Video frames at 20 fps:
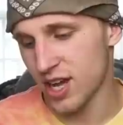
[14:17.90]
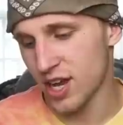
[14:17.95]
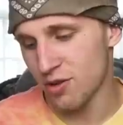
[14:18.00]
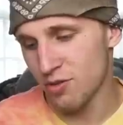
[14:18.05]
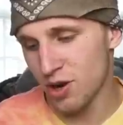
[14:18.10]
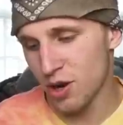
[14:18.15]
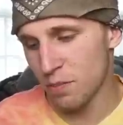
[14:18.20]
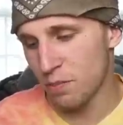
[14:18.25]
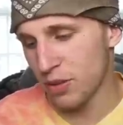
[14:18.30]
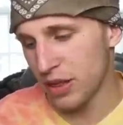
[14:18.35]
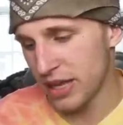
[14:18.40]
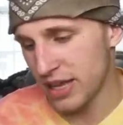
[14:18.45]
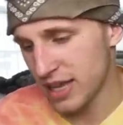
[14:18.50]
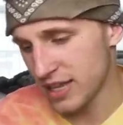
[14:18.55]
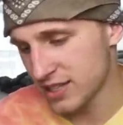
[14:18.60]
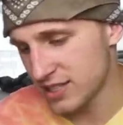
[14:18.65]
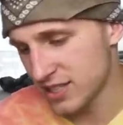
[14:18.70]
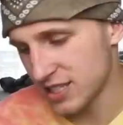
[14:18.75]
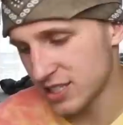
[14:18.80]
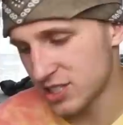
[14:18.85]
I don't want to play
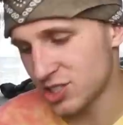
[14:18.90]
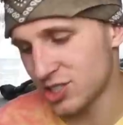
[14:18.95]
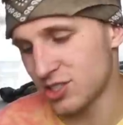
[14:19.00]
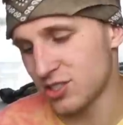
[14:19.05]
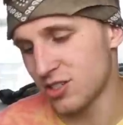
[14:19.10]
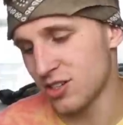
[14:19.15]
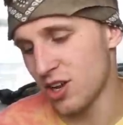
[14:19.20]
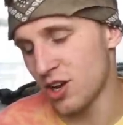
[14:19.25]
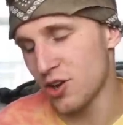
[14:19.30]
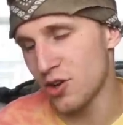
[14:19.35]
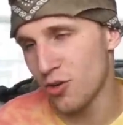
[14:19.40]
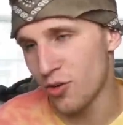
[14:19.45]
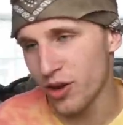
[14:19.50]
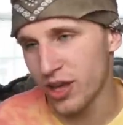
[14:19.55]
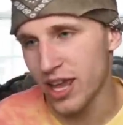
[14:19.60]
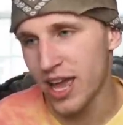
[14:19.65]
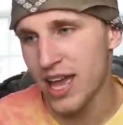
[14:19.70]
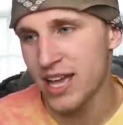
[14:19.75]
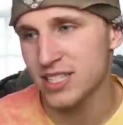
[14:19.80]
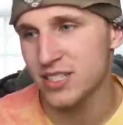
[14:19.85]
against these
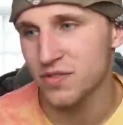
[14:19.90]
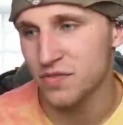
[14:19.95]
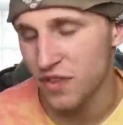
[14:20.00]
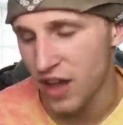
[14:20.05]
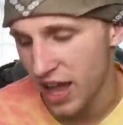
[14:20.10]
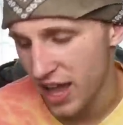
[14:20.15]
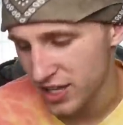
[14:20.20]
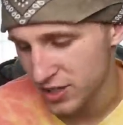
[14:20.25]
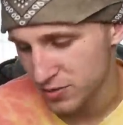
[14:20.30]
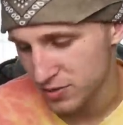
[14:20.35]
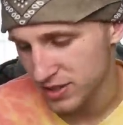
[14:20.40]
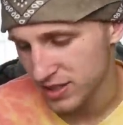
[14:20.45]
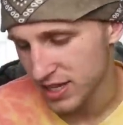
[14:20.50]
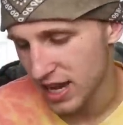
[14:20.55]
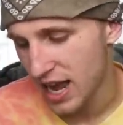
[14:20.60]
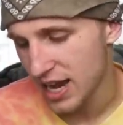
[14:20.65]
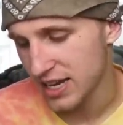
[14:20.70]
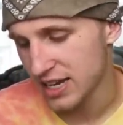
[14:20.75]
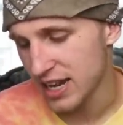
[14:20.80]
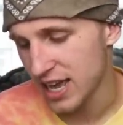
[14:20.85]
annoying ass fags with
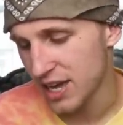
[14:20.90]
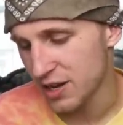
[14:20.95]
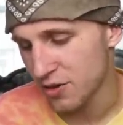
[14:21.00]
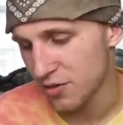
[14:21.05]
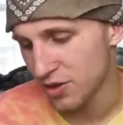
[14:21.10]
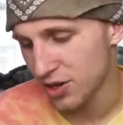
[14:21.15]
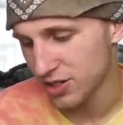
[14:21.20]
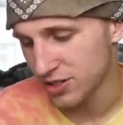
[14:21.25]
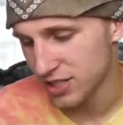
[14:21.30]
99 overall